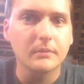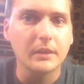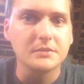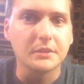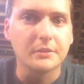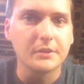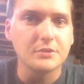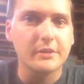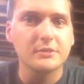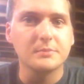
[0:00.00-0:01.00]
Is the current
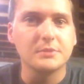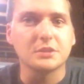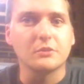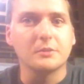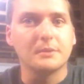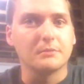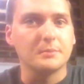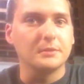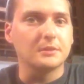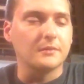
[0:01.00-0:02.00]
transmission going to be
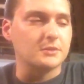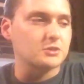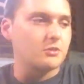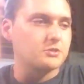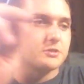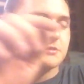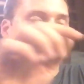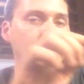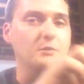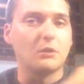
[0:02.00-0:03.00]
rebuilt on the Charger?
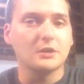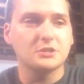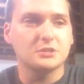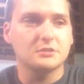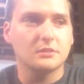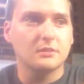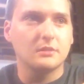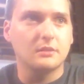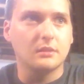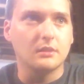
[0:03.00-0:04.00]
If you watched
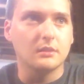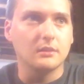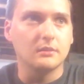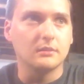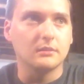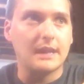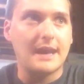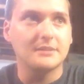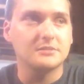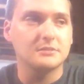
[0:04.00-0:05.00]
the
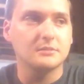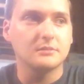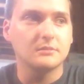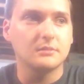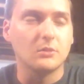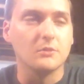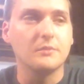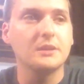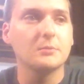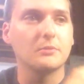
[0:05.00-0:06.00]

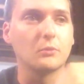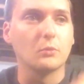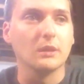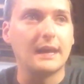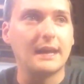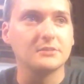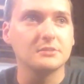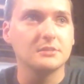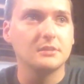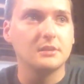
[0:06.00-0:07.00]
video before
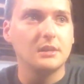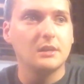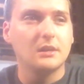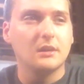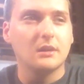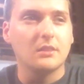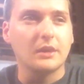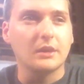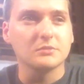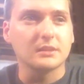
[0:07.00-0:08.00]
last, I
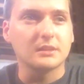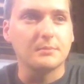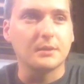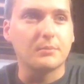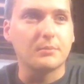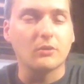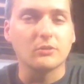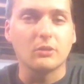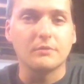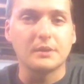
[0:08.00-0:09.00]
think it was like the big parts
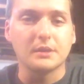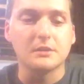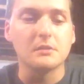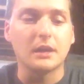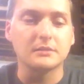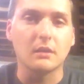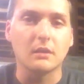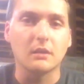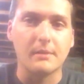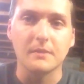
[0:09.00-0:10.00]
haul video, I
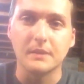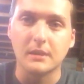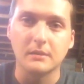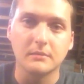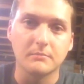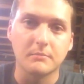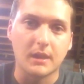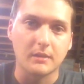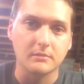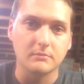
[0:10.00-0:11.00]
talk about that
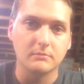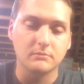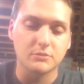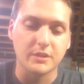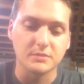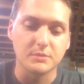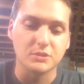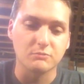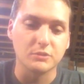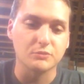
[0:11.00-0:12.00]
my
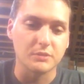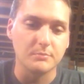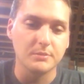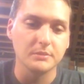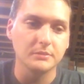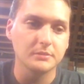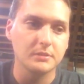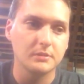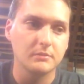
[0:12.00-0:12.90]
transmission was rebuilt